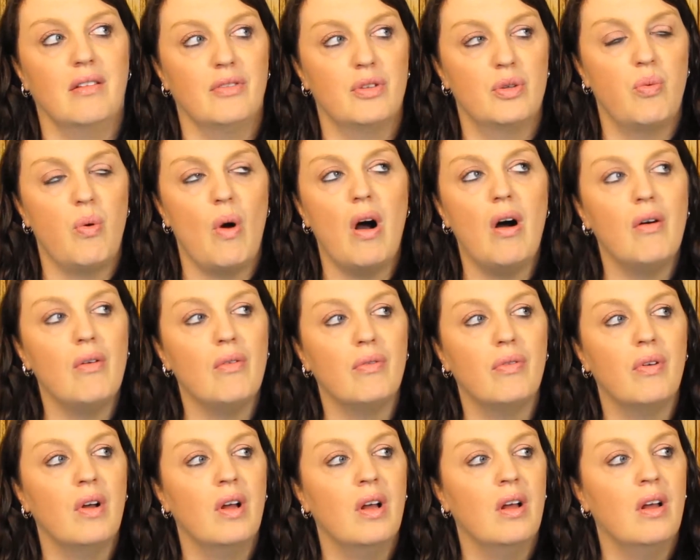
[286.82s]

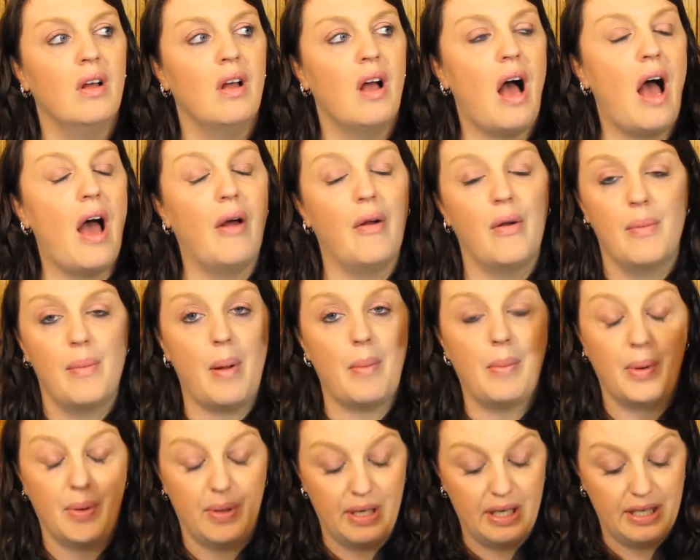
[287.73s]
12? I don't
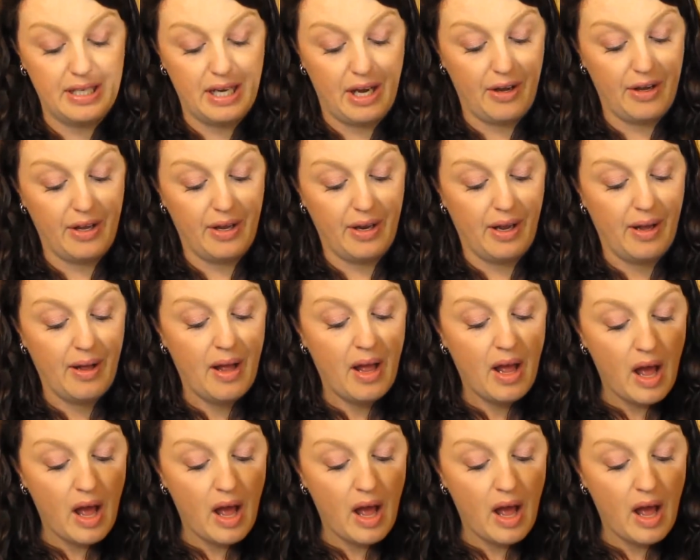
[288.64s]
remember what to tell you.